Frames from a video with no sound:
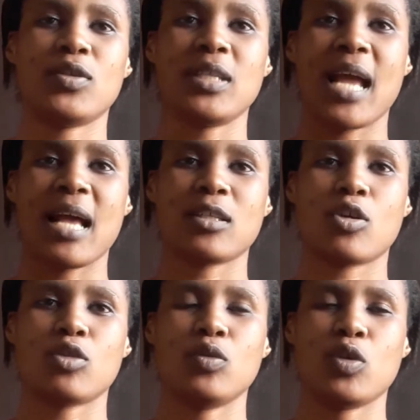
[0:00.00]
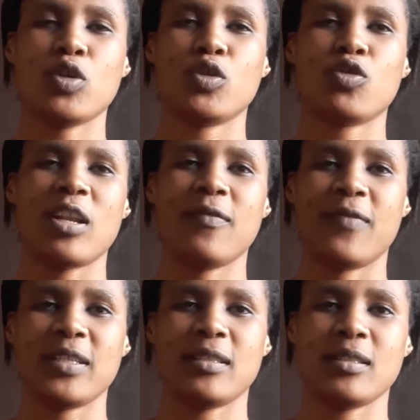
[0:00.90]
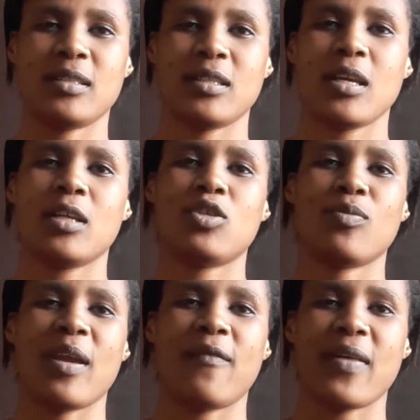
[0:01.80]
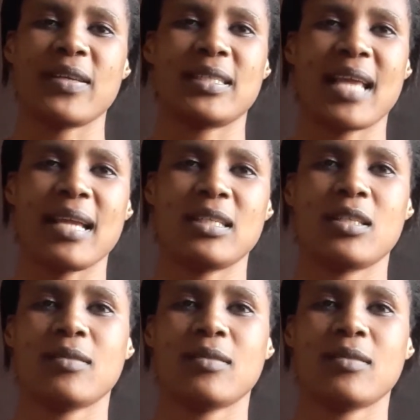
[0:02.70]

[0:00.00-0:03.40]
see us because we don't usually visit to my father's side